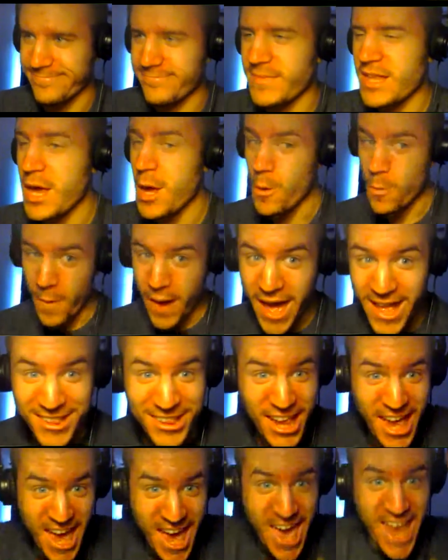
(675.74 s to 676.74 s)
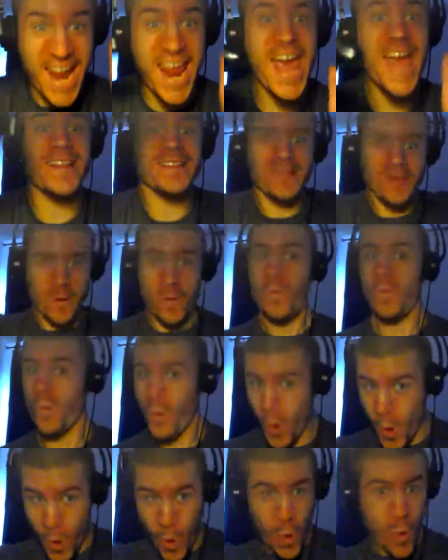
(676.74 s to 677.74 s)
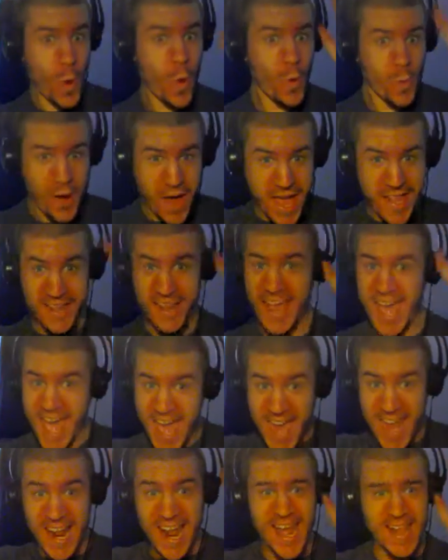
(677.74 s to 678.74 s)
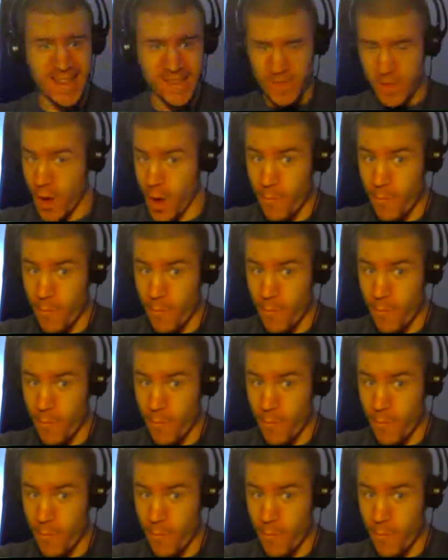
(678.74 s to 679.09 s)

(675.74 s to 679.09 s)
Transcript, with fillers: We did it! Oh, we did it! No, we